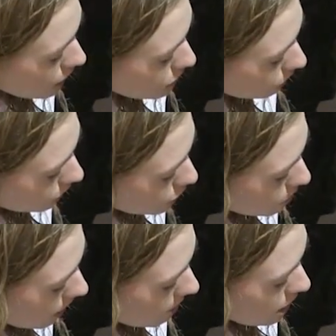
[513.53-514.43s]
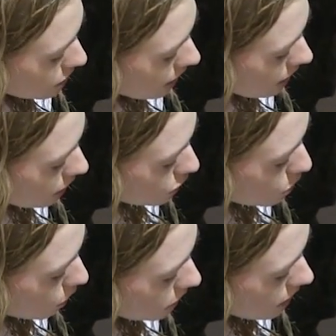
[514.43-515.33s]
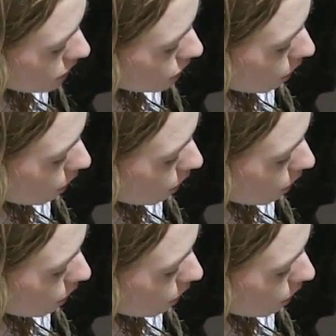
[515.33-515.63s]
So first you want to make sure that the tool does